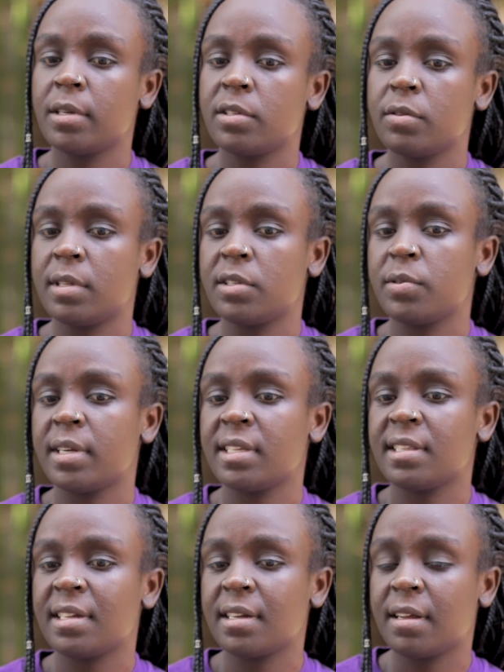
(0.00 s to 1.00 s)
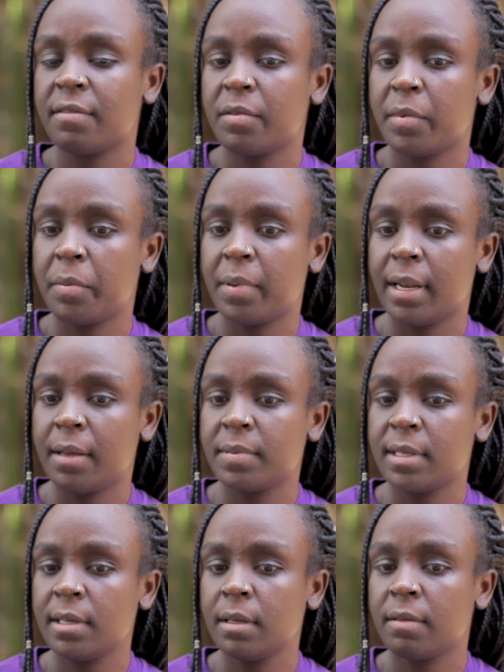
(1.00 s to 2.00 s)
So that's when I started having my
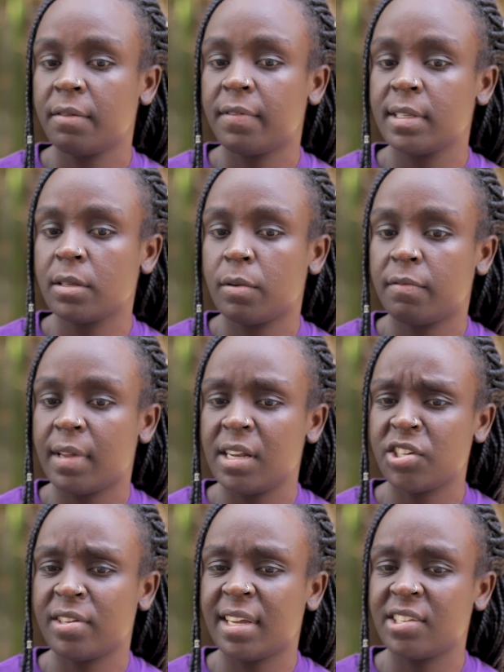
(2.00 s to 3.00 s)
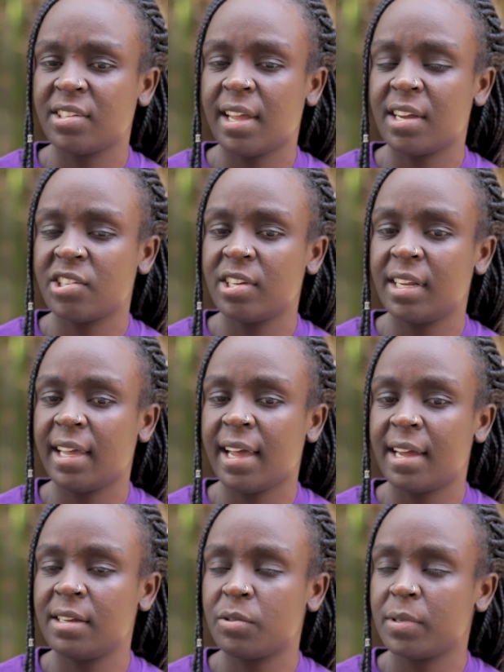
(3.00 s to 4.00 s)
epilepsy. The first convulsion, actually I
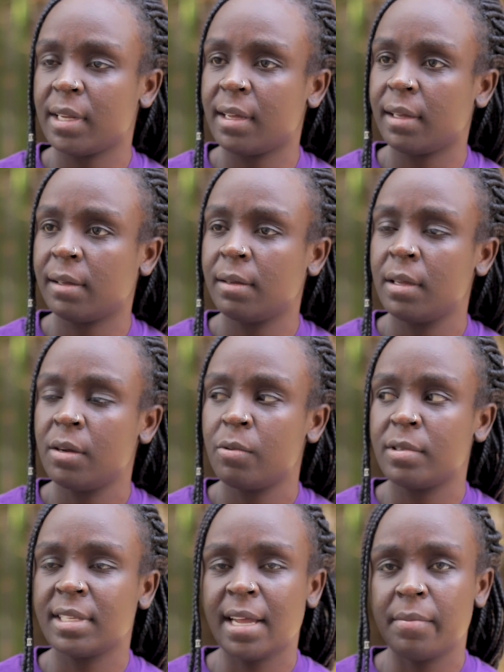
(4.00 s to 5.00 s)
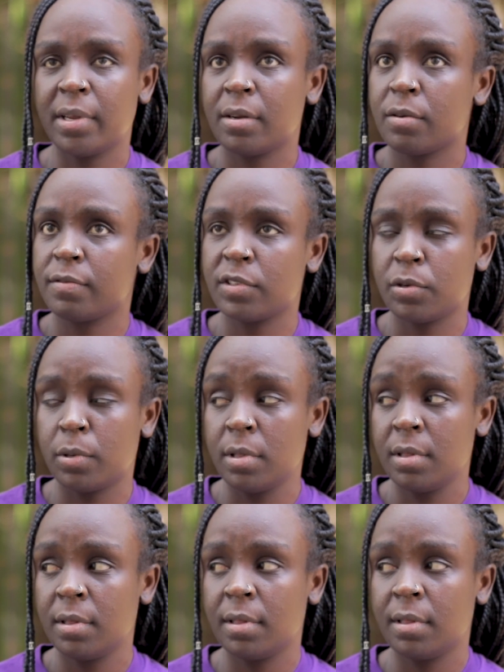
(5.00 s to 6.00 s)
had it when I was coming out of school.